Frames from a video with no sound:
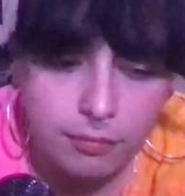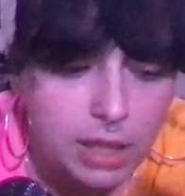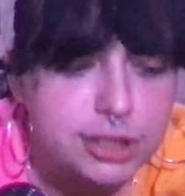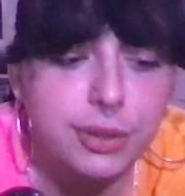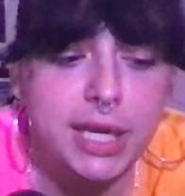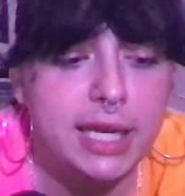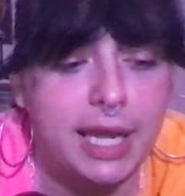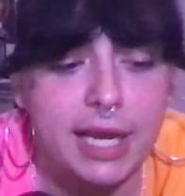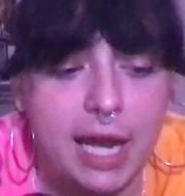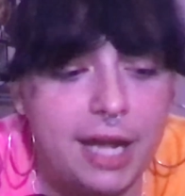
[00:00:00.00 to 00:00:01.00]
so again,
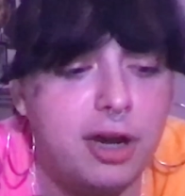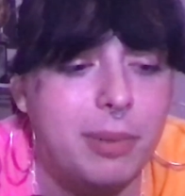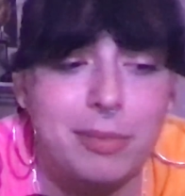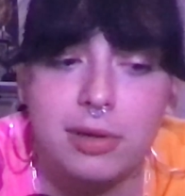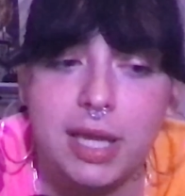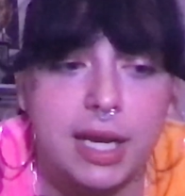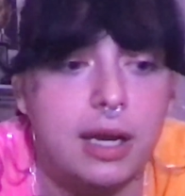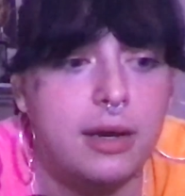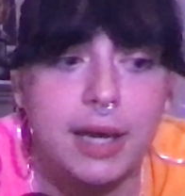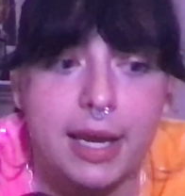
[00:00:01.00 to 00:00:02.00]
like I know people are like,
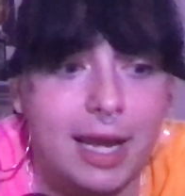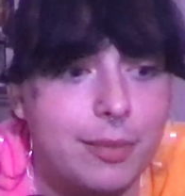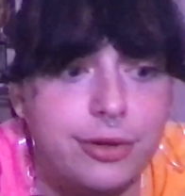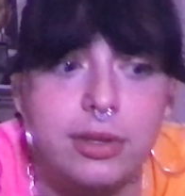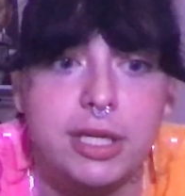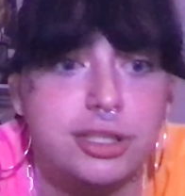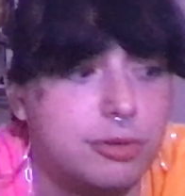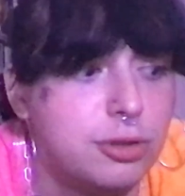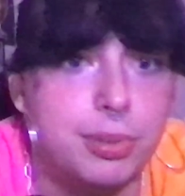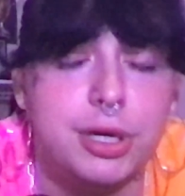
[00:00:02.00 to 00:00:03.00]
"Okay, Camo, you cleaned your
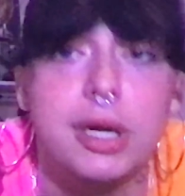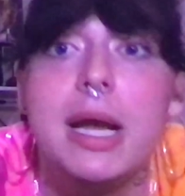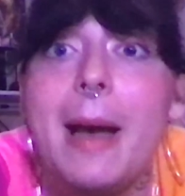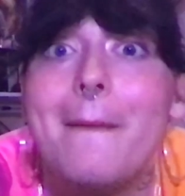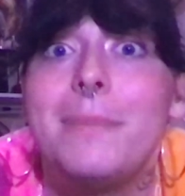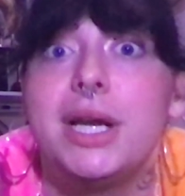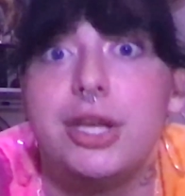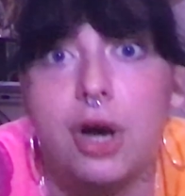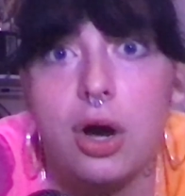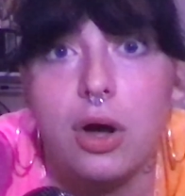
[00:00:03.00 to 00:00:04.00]
room per." But
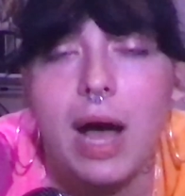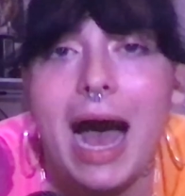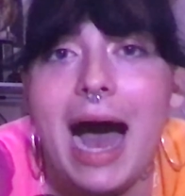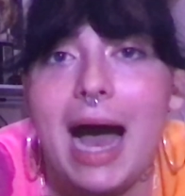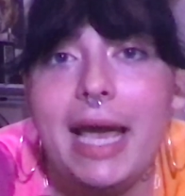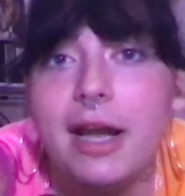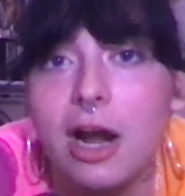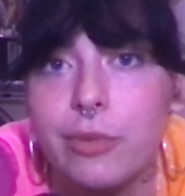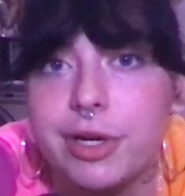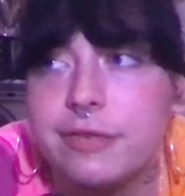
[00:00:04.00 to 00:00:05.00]
y'all, I
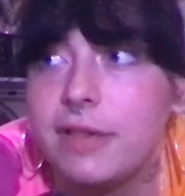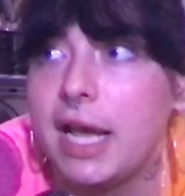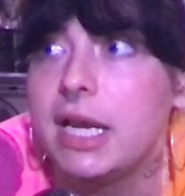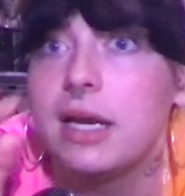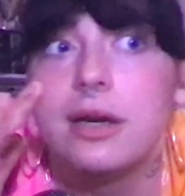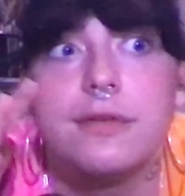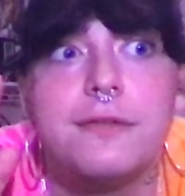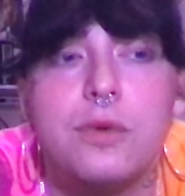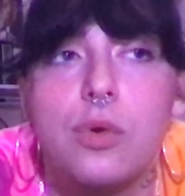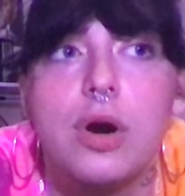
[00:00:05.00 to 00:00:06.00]
got rid of like
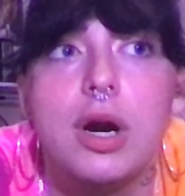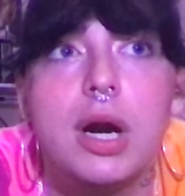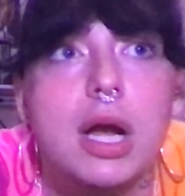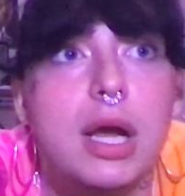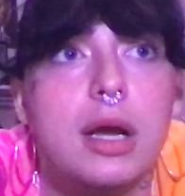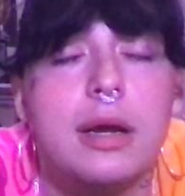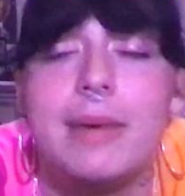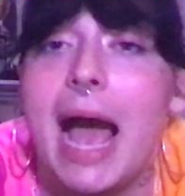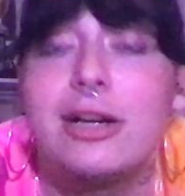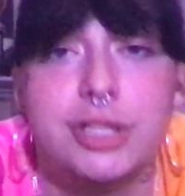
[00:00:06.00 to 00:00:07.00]
four
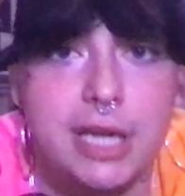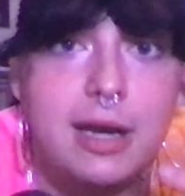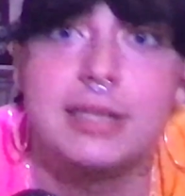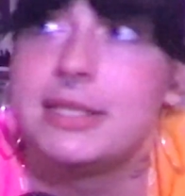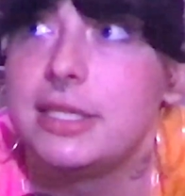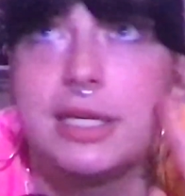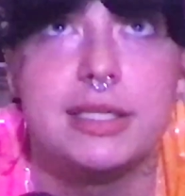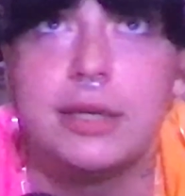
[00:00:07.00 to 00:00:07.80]
actually now cuz it, it it